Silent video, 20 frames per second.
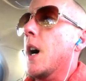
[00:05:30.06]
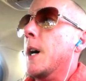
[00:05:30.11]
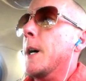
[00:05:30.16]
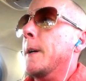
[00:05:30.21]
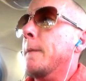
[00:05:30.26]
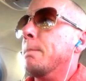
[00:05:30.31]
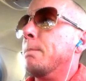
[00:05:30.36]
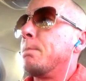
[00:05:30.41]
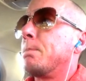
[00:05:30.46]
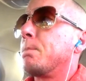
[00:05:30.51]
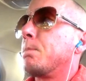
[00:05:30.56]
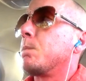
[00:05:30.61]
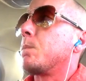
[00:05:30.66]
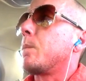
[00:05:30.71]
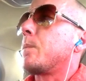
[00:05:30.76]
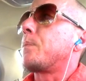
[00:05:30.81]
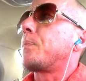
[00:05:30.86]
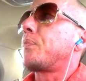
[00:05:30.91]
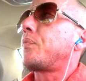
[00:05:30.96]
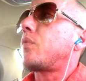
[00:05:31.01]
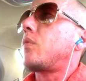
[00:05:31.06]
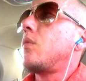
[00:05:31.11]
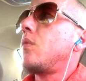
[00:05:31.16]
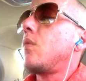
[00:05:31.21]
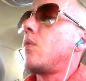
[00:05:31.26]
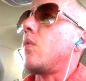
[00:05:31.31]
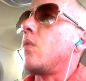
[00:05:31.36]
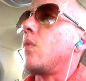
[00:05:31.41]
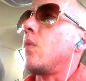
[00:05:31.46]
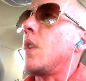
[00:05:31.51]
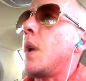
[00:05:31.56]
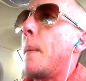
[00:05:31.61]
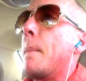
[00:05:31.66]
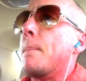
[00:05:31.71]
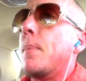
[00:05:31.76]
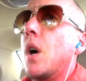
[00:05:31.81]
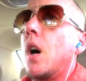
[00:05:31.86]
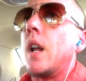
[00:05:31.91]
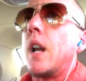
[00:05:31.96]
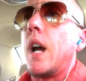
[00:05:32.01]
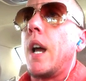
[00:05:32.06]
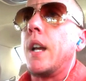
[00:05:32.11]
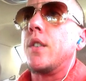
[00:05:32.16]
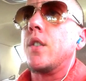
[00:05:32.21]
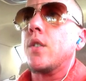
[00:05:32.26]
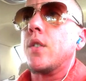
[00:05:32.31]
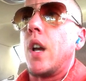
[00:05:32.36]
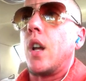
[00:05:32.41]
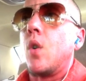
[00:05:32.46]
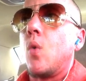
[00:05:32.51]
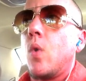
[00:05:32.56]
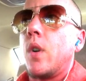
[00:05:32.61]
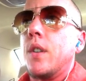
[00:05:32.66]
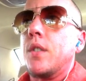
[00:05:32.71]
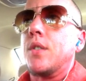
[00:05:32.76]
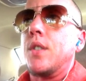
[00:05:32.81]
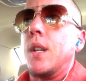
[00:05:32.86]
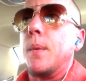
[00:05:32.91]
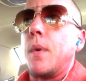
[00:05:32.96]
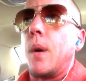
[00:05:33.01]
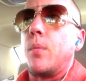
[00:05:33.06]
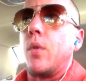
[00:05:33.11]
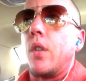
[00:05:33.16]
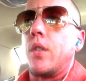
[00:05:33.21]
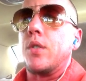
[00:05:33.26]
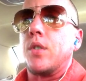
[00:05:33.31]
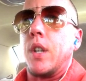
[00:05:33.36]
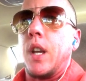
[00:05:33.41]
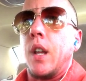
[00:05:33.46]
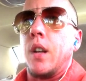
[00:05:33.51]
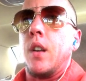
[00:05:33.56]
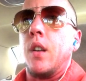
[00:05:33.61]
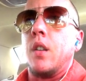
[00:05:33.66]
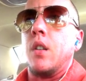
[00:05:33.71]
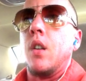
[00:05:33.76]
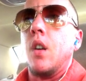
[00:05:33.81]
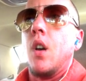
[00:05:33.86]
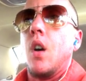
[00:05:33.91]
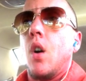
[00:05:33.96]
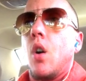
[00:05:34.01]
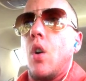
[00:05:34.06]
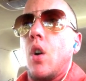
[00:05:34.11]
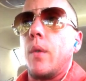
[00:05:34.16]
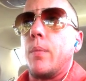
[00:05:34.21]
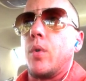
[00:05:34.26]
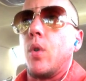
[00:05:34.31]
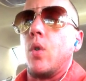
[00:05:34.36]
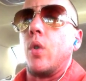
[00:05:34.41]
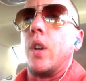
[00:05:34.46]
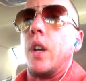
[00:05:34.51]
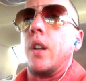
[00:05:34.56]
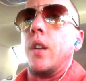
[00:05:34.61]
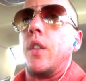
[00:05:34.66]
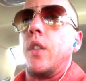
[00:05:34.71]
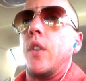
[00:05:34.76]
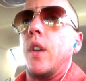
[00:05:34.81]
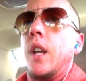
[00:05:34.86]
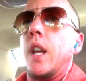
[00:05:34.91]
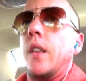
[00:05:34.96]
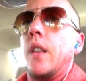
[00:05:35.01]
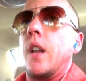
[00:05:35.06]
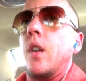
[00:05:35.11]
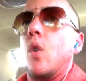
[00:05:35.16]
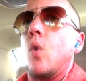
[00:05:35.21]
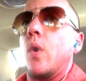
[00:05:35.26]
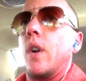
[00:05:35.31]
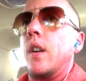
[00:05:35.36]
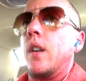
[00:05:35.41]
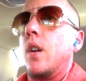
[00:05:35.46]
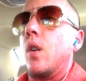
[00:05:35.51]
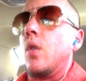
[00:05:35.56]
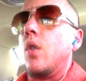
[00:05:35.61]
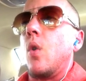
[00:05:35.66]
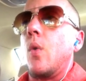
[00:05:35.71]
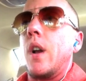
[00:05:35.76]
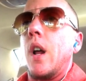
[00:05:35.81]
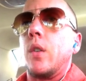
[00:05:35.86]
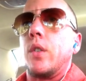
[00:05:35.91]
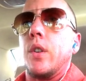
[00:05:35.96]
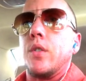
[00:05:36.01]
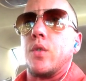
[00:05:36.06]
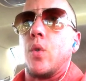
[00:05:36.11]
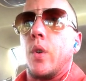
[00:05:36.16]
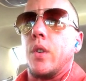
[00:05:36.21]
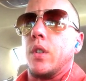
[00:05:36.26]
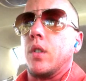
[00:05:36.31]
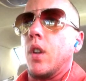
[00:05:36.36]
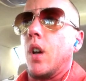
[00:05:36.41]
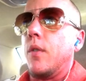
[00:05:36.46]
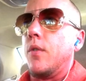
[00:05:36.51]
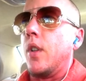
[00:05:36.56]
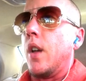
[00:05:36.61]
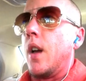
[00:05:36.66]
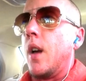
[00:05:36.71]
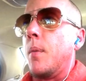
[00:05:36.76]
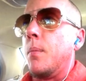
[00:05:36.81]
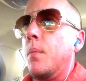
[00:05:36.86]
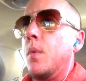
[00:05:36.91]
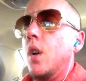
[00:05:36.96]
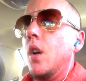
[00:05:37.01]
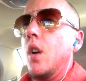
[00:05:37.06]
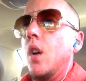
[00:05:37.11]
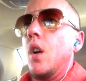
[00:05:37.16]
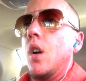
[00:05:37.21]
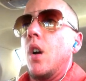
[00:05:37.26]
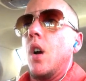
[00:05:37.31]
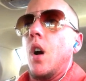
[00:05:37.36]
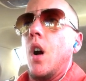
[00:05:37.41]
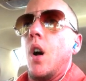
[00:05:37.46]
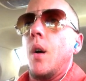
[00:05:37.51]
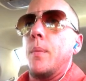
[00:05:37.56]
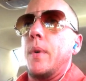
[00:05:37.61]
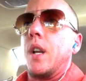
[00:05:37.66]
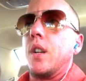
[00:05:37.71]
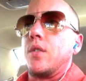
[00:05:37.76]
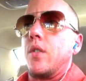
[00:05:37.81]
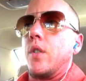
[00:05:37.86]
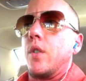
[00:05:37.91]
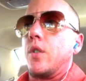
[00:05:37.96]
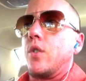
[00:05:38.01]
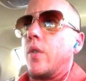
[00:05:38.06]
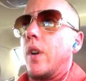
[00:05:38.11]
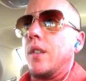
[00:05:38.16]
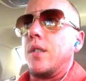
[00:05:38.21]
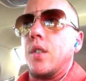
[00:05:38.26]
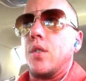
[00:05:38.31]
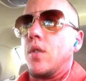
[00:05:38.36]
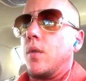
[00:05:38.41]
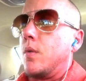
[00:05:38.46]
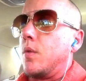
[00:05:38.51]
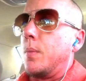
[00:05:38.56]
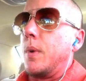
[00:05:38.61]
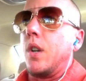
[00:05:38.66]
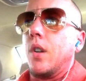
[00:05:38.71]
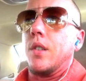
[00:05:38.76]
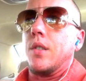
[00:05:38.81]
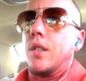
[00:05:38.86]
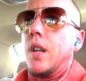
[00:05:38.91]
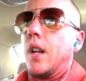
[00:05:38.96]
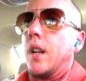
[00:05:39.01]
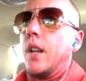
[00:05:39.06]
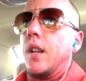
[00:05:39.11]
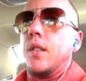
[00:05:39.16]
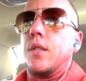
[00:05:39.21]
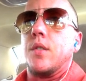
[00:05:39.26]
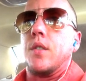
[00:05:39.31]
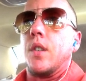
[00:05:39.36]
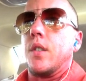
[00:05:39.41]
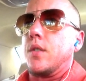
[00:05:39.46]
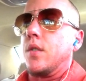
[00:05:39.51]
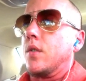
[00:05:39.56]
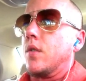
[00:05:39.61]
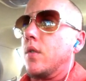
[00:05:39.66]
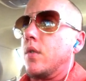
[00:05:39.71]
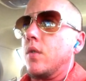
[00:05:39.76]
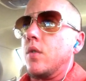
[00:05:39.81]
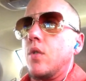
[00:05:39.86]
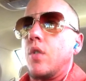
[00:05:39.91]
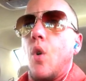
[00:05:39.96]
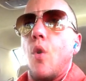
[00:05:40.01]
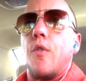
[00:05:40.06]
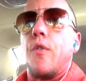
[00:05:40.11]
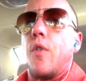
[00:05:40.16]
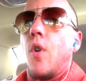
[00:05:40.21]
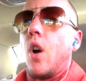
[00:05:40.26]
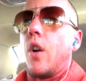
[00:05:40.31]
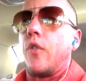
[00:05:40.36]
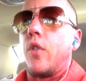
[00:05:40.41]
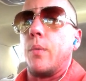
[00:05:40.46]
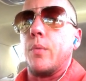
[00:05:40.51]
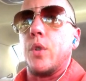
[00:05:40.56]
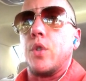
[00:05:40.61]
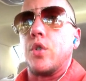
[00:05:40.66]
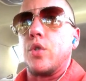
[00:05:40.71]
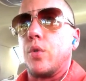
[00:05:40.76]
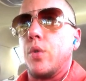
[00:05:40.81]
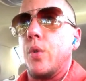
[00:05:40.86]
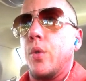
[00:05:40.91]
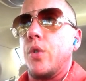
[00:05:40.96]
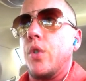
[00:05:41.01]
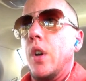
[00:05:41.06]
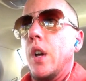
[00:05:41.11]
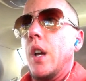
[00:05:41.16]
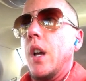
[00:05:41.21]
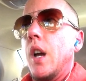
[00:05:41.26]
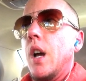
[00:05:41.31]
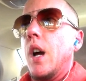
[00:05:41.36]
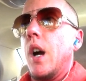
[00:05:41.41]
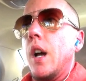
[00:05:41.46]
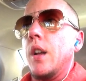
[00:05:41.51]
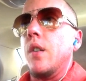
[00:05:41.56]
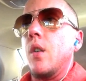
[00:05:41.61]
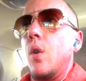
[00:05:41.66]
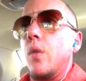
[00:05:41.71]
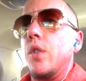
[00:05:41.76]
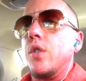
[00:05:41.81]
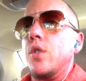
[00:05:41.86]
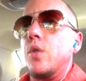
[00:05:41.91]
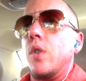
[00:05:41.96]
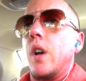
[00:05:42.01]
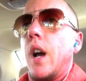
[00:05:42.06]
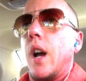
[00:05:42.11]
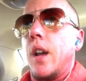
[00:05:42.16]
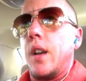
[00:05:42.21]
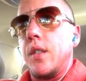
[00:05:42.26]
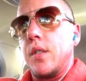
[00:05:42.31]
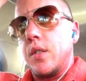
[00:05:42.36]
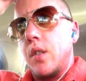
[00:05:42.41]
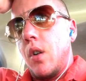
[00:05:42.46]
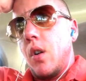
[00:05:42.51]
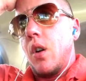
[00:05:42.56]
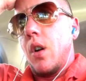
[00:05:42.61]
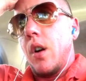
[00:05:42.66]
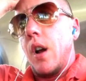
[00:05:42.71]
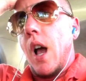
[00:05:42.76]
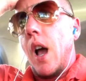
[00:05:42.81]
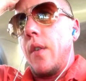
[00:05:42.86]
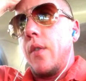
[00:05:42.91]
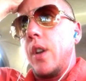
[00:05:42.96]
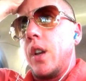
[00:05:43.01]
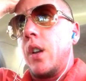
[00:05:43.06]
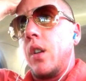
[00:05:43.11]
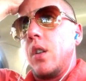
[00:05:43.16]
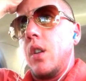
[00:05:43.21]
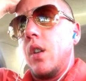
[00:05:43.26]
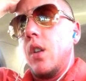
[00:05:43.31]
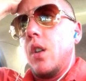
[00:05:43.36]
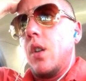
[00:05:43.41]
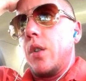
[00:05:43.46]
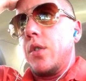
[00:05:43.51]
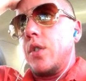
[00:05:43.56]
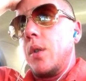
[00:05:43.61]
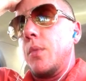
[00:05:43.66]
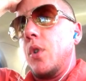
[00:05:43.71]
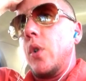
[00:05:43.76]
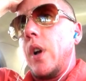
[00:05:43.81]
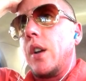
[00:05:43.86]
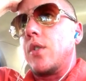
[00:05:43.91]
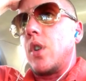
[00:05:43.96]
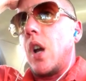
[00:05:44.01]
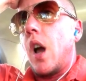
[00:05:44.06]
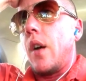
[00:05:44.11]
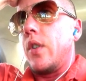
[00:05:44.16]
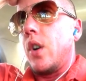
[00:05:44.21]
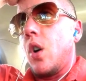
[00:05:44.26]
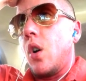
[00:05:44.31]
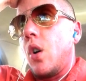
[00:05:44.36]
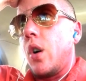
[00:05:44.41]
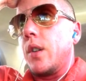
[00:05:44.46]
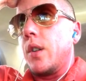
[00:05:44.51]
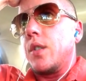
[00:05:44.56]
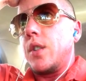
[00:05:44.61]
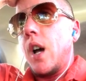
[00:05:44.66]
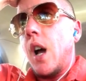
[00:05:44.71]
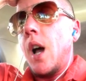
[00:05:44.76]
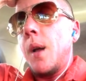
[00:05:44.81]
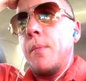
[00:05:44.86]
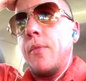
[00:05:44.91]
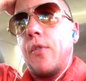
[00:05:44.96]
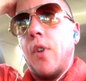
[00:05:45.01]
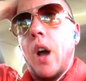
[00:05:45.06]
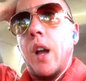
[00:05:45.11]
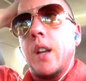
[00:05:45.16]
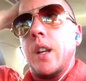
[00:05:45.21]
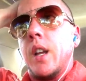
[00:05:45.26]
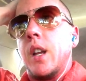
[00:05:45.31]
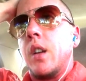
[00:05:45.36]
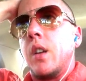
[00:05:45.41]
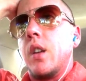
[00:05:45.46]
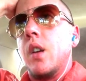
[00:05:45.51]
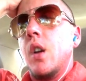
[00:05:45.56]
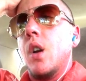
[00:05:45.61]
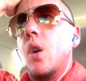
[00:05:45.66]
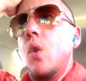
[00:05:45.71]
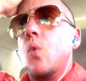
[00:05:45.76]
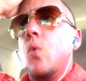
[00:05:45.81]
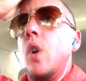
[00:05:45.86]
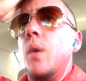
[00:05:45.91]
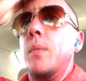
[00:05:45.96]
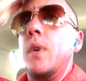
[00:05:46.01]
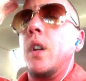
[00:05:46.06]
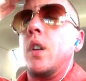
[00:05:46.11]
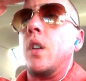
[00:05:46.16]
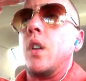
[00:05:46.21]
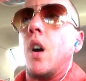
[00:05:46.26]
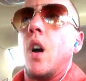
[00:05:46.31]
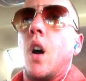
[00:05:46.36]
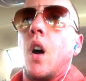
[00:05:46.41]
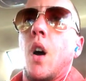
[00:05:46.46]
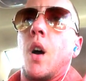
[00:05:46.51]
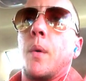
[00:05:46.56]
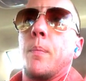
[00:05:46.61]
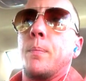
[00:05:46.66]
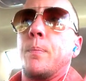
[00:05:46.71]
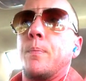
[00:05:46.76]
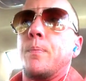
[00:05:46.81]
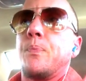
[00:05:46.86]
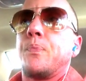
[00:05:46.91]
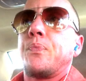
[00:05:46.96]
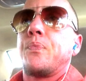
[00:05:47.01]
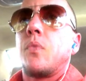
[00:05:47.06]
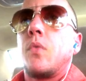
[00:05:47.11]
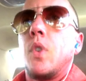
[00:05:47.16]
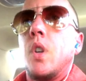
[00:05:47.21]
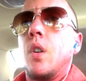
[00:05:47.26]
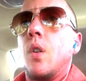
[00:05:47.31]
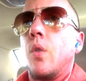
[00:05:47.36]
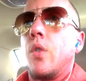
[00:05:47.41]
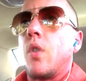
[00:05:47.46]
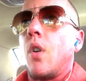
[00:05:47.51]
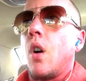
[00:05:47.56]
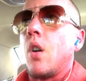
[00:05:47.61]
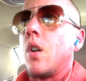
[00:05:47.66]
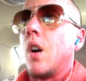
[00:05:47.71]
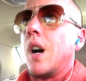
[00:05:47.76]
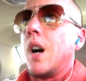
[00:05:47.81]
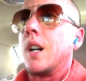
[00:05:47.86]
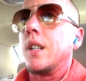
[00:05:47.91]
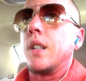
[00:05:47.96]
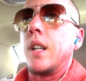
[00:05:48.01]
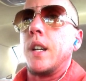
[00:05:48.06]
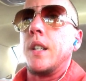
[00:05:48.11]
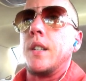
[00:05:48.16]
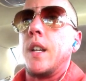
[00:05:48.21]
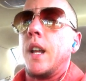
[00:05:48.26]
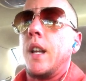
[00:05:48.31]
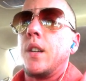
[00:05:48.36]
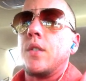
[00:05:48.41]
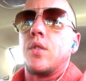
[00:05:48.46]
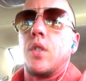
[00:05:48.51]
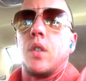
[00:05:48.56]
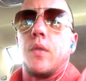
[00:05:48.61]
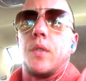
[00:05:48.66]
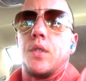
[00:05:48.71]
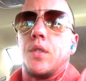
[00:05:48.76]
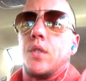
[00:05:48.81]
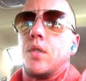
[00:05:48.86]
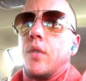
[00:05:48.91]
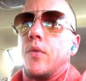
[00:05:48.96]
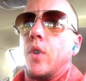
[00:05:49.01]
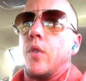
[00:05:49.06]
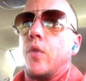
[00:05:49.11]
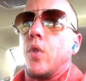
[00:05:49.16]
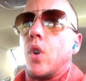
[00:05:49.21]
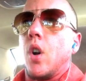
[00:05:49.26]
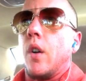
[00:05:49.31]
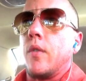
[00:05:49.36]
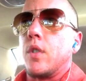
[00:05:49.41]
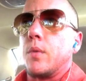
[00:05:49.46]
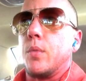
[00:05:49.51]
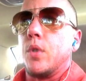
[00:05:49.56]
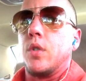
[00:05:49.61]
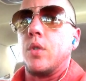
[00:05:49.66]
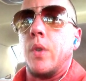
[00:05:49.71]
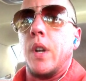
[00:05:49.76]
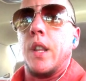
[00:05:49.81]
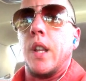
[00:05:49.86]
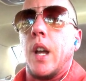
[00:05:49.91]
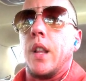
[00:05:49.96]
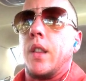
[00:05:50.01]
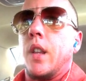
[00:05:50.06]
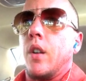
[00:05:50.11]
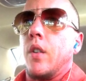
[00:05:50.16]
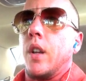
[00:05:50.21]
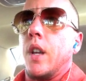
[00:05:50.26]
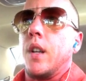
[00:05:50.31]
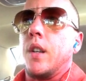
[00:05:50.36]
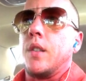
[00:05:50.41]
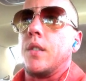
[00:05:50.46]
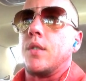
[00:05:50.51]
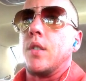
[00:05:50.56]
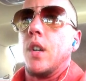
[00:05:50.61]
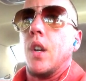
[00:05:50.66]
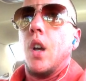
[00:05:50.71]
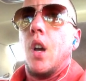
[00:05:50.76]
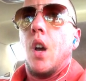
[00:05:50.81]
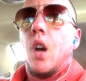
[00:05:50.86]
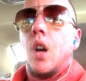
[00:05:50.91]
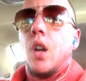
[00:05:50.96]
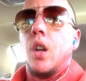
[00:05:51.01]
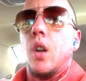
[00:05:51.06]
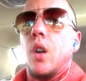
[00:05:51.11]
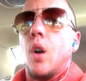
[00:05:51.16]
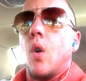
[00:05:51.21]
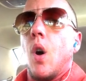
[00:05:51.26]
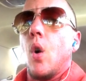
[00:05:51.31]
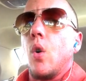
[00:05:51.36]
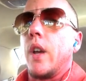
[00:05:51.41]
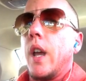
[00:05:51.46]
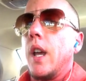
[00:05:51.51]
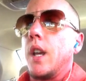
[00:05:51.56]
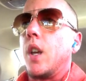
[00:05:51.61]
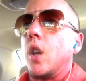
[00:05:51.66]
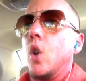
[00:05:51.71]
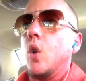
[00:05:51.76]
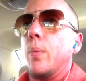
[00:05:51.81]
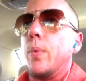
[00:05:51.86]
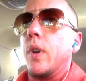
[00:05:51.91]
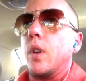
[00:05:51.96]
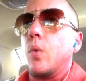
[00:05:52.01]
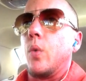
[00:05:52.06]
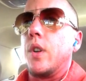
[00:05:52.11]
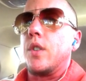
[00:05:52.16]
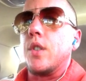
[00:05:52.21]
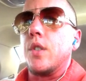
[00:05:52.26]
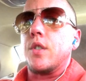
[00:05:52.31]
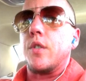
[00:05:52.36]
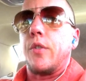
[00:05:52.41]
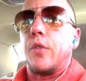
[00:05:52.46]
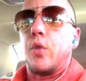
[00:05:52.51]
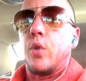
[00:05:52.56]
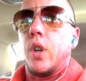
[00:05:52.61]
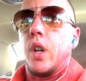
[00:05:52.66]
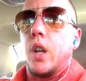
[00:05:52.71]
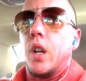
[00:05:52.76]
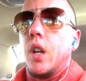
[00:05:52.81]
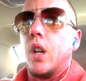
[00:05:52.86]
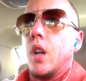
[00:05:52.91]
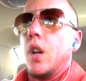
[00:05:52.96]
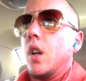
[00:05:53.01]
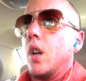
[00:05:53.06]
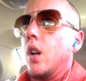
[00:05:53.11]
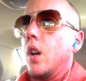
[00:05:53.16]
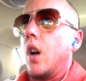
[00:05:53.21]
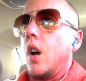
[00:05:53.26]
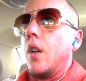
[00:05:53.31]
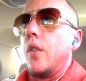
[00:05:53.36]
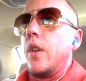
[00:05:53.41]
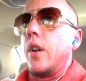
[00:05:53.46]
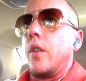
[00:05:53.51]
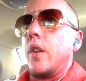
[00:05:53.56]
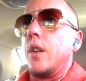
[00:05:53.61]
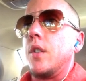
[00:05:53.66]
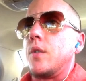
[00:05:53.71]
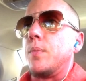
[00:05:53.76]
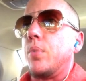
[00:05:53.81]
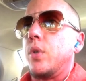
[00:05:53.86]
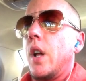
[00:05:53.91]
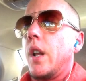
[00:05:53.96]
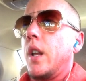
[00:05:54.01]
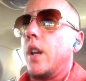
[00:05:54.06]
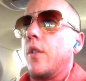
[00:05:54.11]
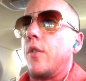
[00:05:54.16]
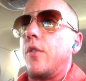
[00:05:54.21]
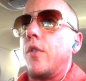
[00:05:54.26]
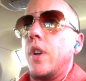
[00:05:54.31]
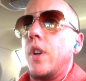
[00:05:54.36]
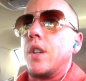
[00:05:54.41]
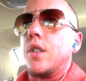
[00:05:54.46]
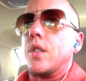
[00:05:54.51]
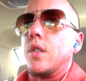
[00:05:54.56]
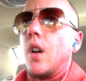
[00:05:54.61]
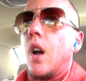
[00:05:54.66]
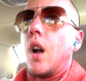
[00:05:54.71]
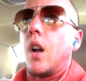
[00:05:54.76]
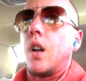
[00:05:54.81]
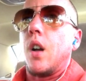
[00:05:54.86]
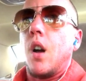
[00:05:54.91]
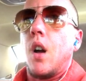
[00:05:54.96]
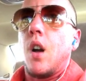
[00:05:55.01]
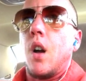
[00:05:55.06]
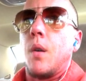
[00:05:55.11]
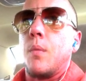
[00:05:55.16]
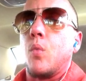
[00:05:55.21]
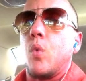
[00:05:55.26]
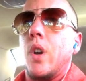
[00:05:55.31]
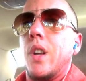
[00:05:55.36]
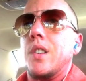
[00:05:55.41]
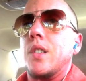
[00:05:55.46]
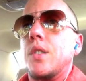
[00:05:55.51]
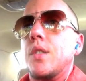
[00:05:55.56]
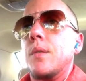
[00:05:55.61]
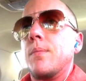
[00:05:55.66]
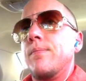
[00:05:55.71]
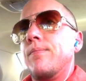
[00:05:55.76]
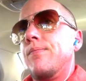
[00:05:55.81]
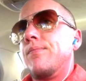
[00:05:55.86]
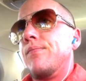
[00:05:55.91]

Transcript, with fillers: um, but I just I don't want to see my brothers getting heartbroken, thinking that no one no one out there is going to love them uh, because of their transitions, because that is just so far from the truth. I know that you guys are having, or some of you guys are having a hard time finding women. Um, you know, there are online dating services if you feel comfortable doing that. There is, you know, OKCupid, which is free. Uh, there is plentyoffish.com, which,